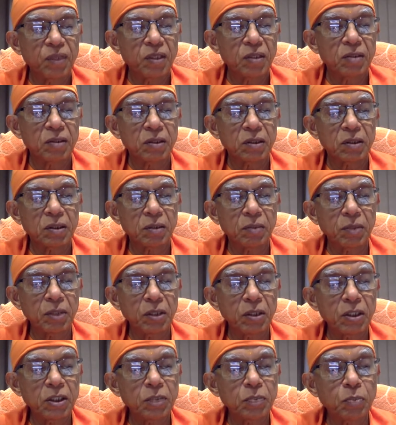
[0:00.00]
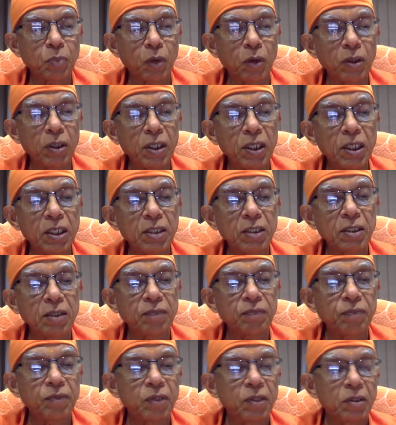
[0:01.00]
It is a tremendous bondage
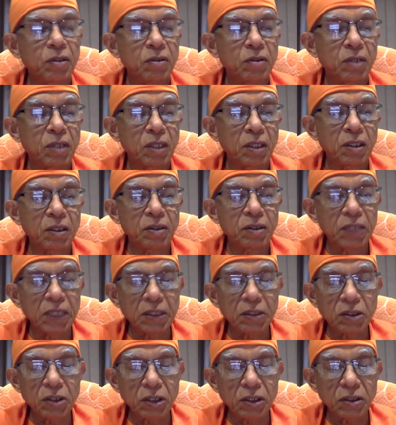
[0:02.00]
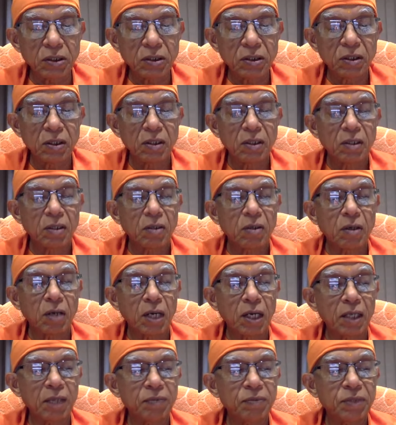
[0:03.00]
of the senses,
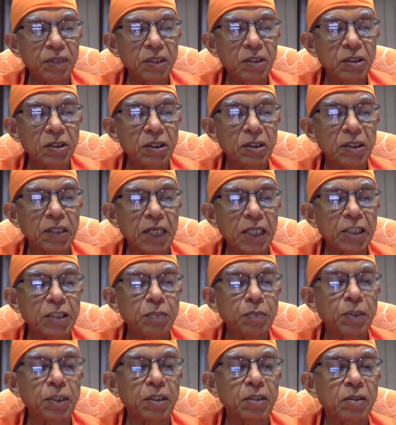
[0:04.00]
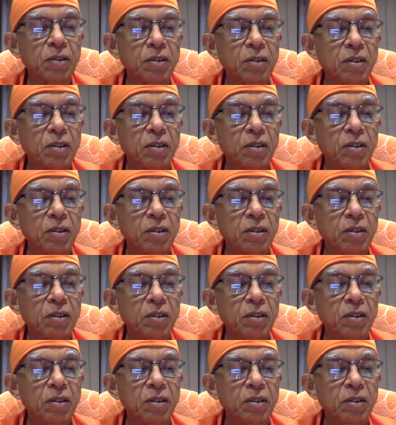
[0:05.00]
god of sense attachment.